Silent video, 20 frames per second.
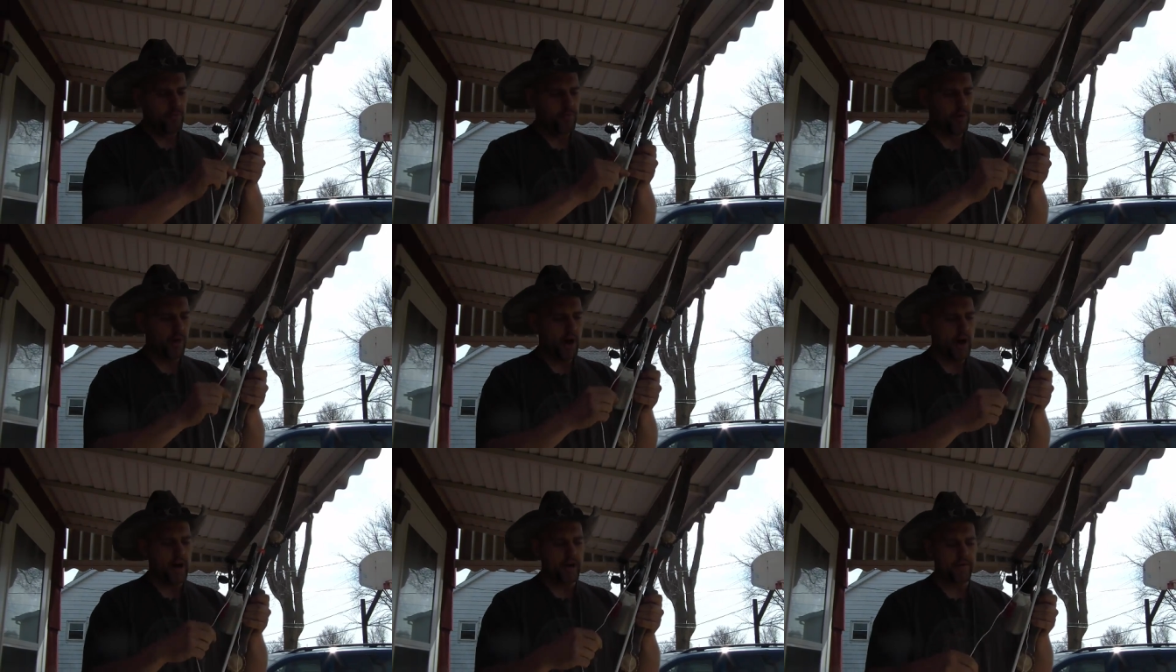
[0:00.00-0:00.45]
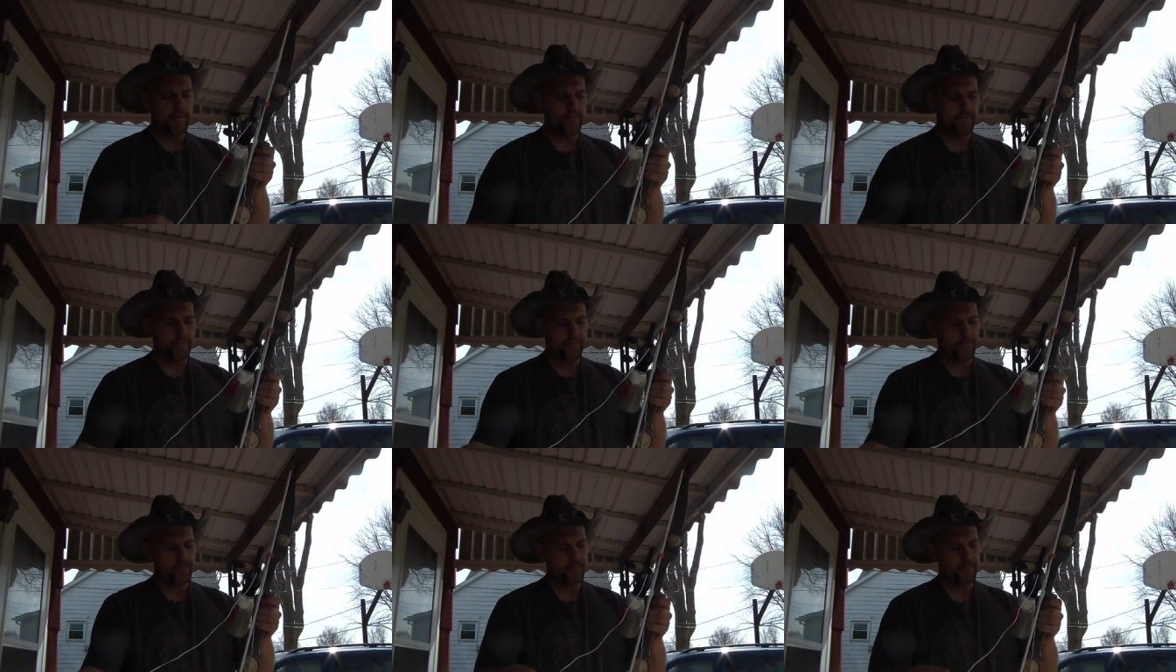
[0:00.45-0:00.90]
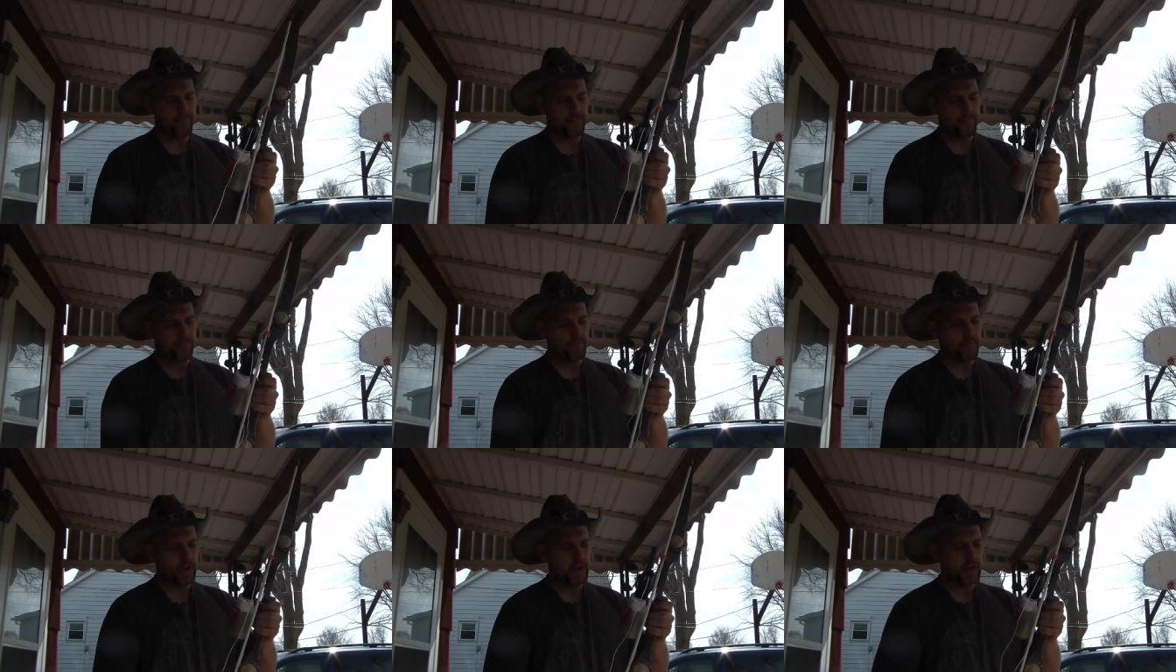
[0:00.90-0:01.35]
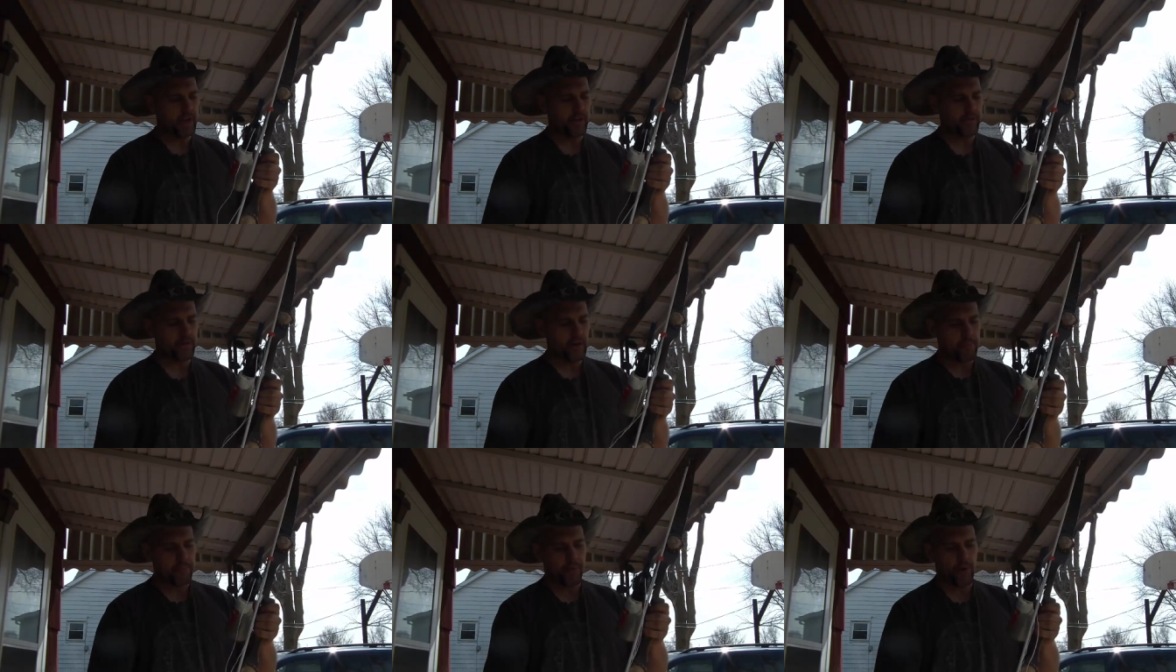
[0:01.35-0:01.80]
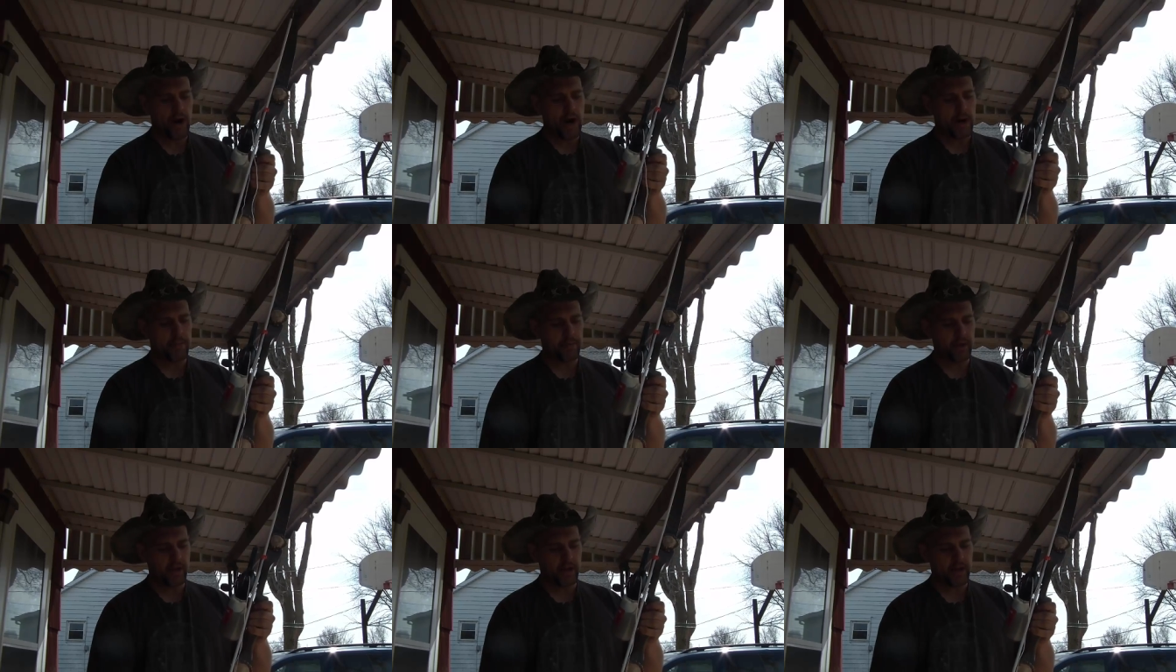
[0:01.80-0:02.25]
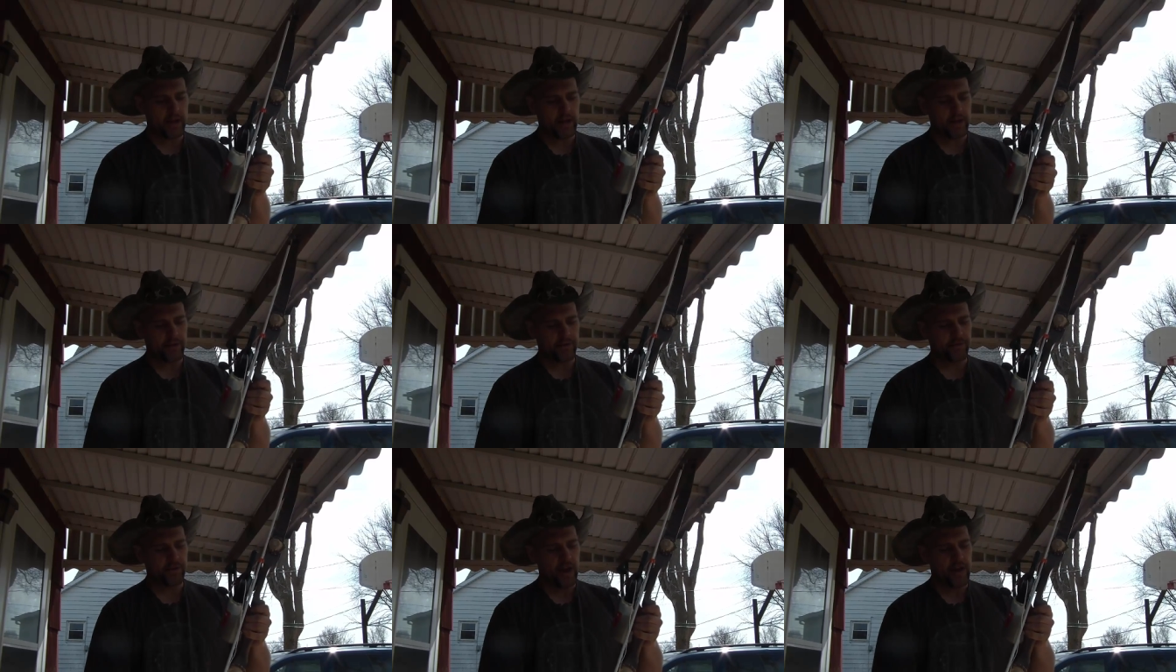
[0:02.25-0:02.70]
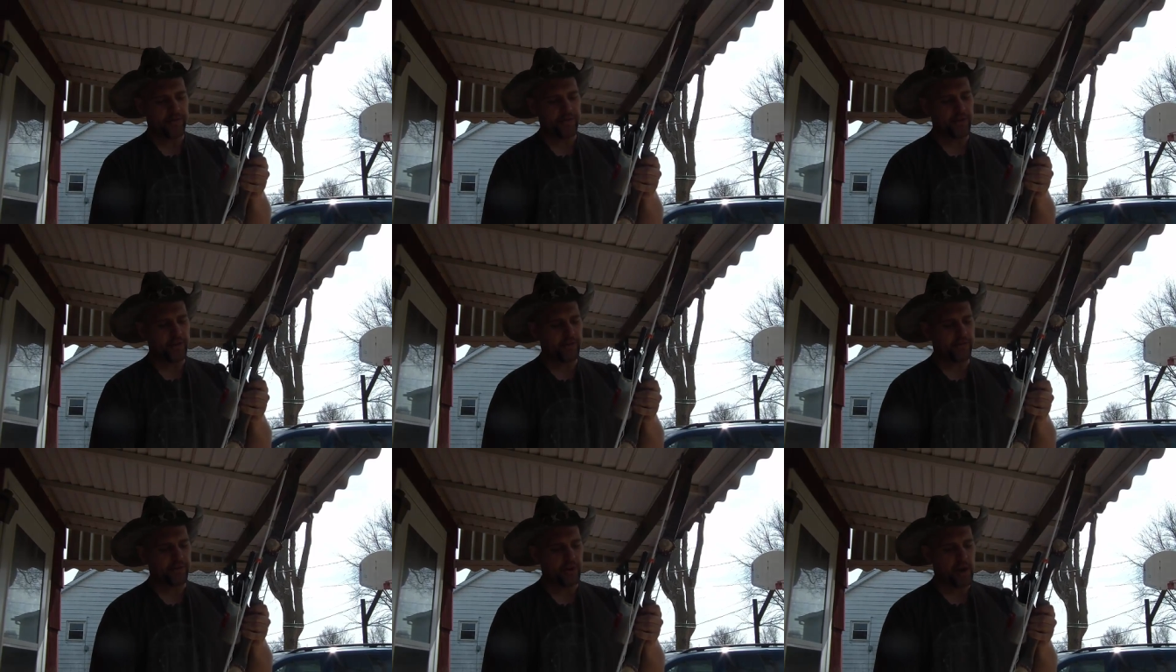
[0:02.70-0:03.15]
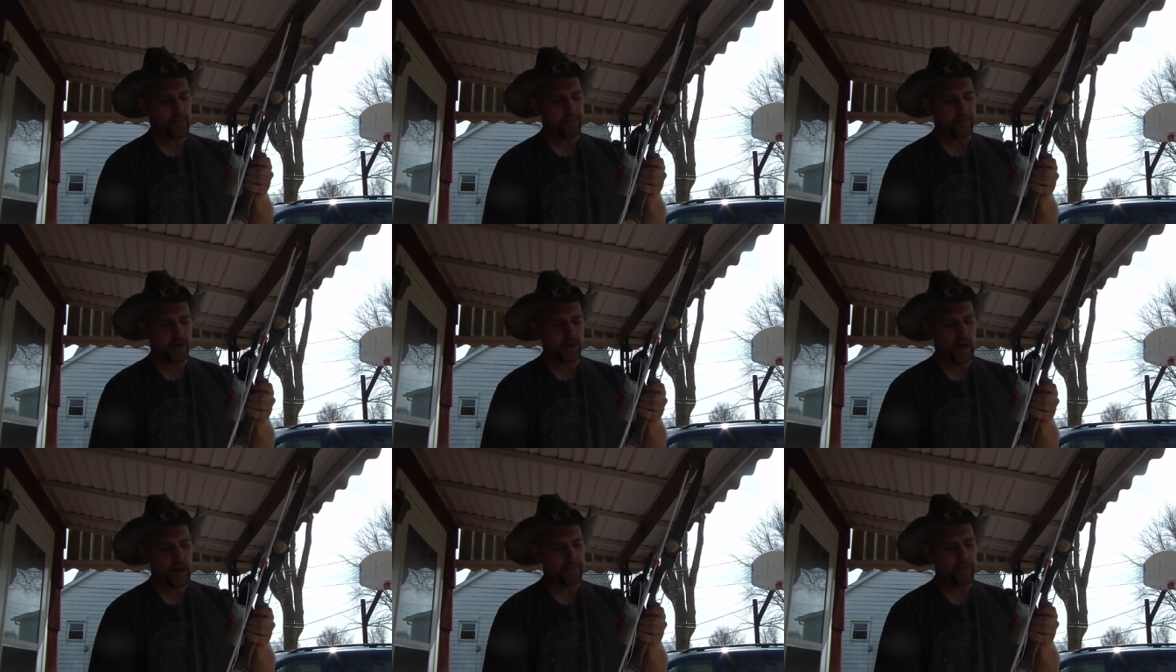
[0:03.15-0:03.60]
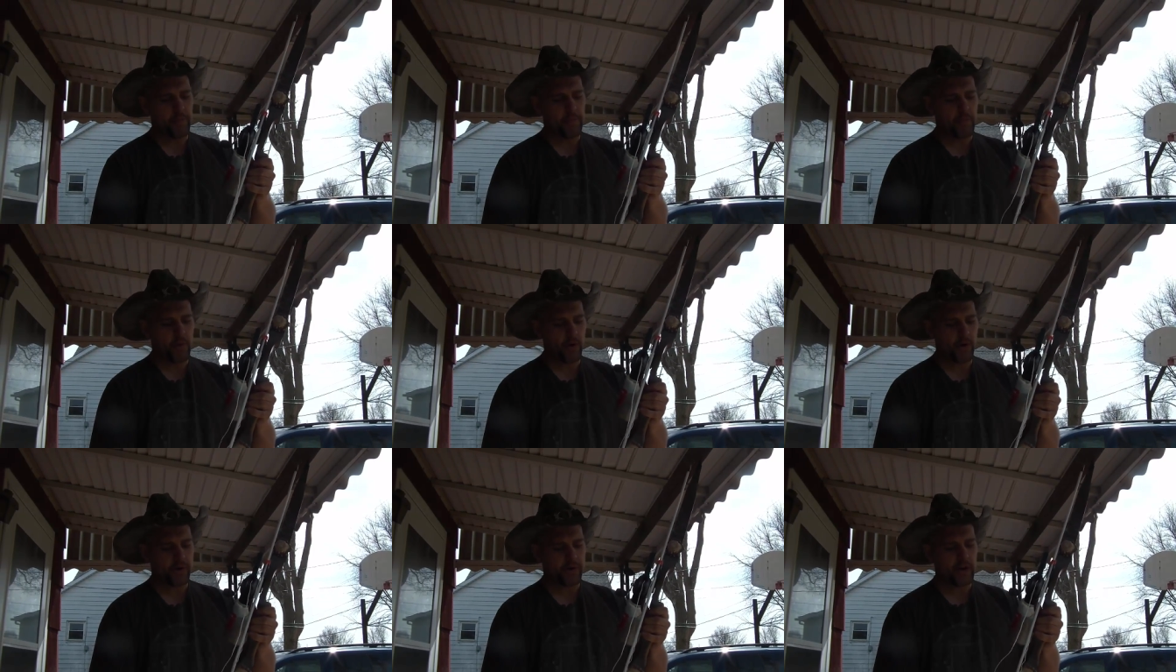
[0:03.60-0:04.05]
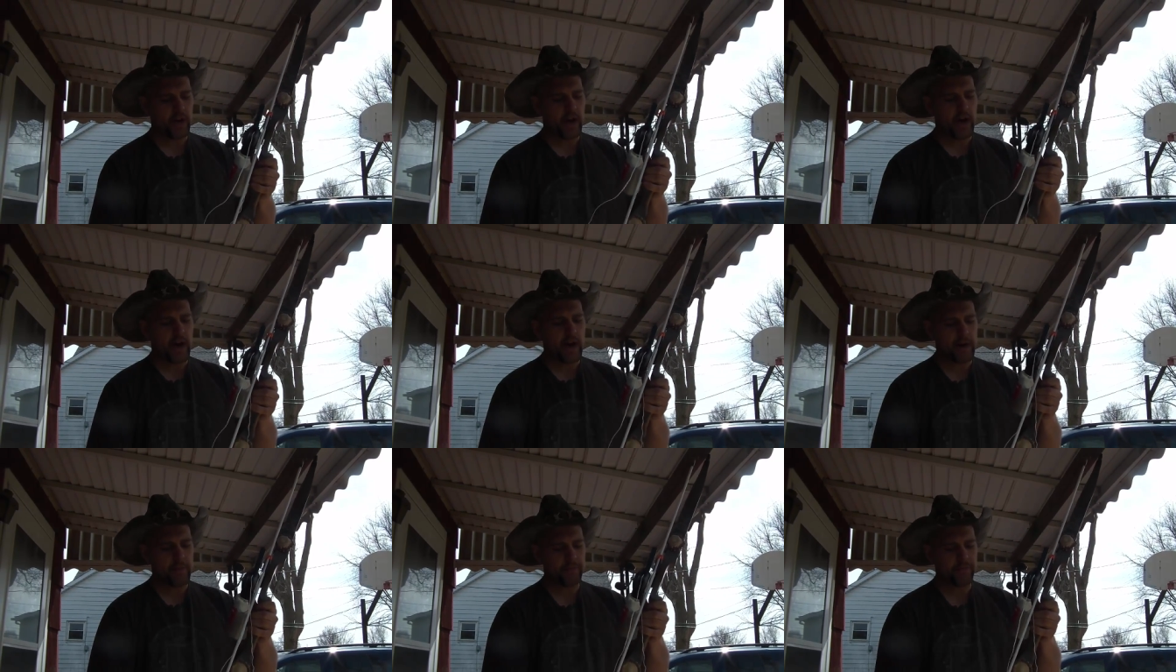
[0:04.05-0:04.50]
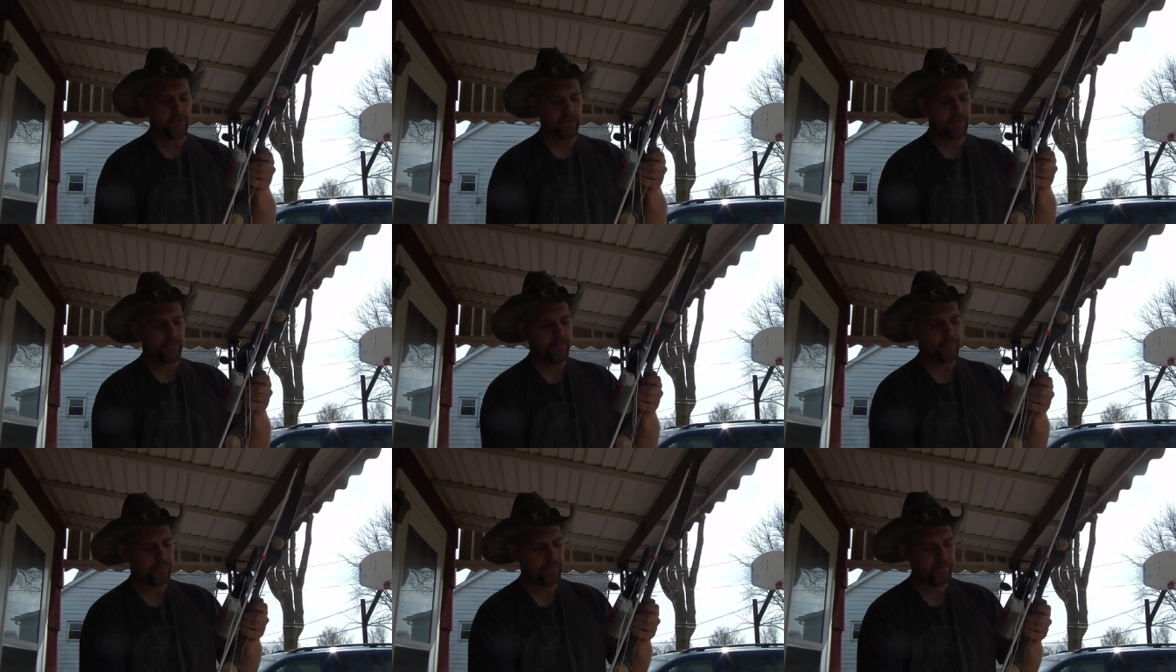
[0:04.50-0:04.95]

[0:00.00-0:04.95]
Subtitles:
But because I'm probably going to set this up a couple more times,